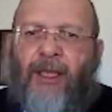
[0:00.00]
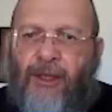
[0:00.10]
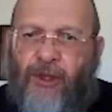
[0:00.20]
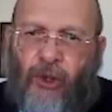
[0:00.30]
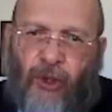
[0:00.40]

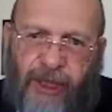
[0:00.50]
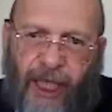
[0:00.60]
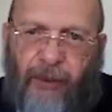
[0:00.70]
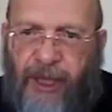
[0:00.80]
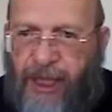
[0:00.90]
So
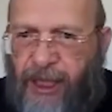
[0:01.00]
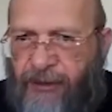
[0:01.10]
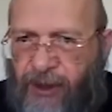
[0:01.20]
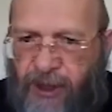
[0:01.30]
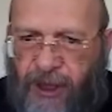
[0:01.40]
they will
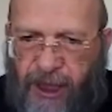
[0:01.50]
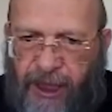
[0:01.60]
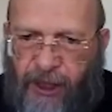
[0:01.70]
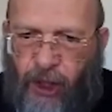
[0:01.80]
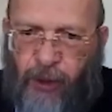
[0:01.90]
give,
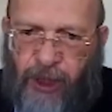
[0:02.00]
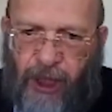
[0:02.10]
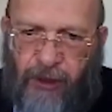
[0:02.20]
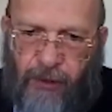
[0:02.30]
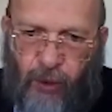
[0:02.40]
the
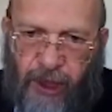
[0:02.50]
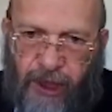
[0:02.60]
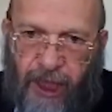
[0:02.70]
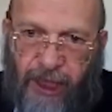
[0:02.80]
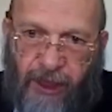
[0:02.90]
commutator of two
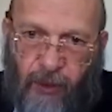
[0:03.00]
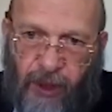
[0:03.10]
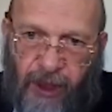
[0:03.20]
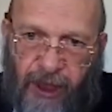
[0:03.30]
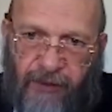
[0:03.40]
rotations
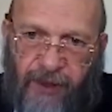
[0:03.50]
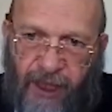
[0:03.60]
will give